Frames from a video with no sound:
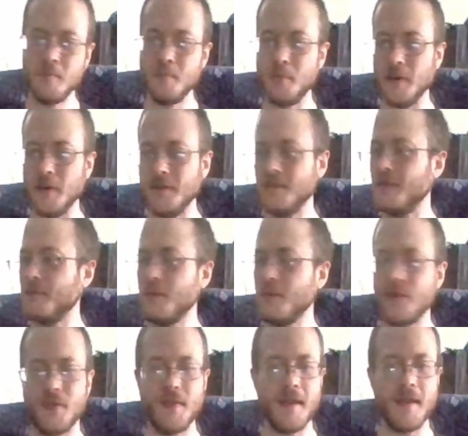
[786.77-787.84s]
But
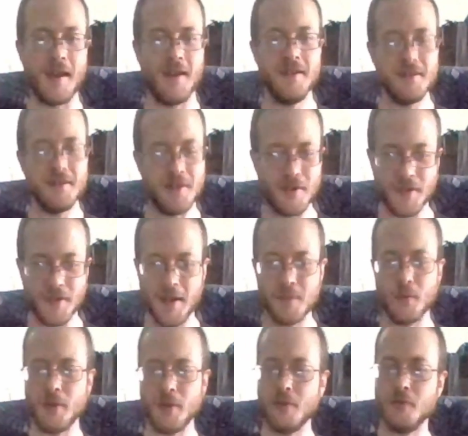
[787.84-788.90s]
with that, on that
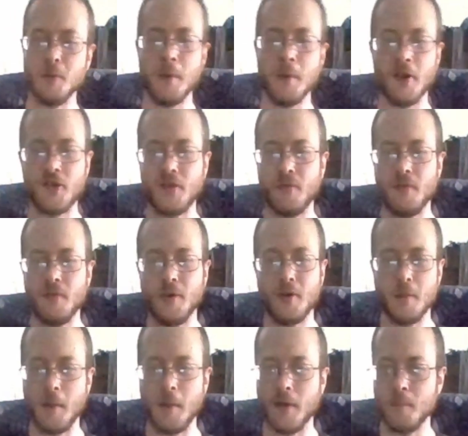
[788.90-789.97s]
wonderful positive
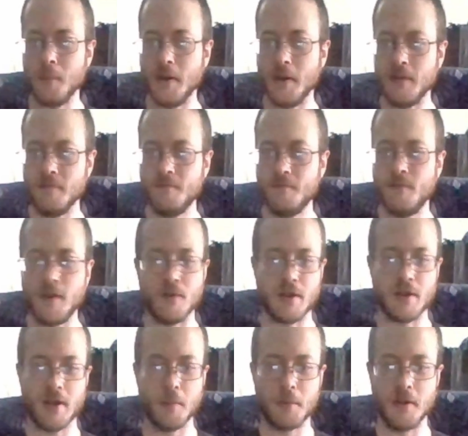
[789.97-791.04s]
note about my
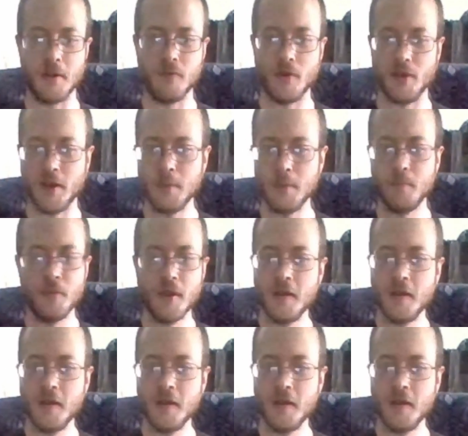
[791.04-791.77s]
favorite company of all time,